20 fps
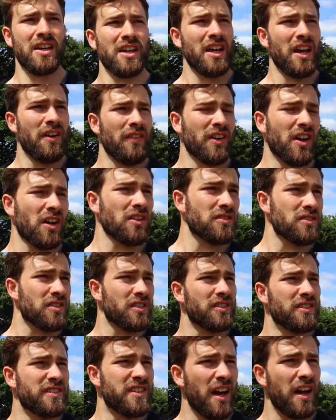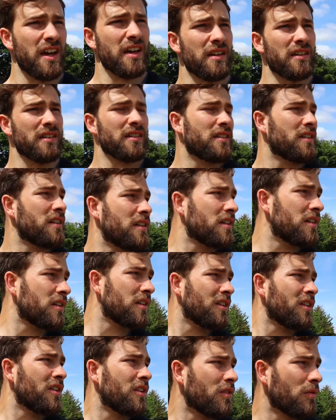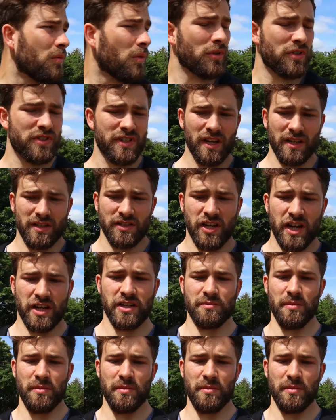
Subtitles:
In regards to diet, what would you say has changed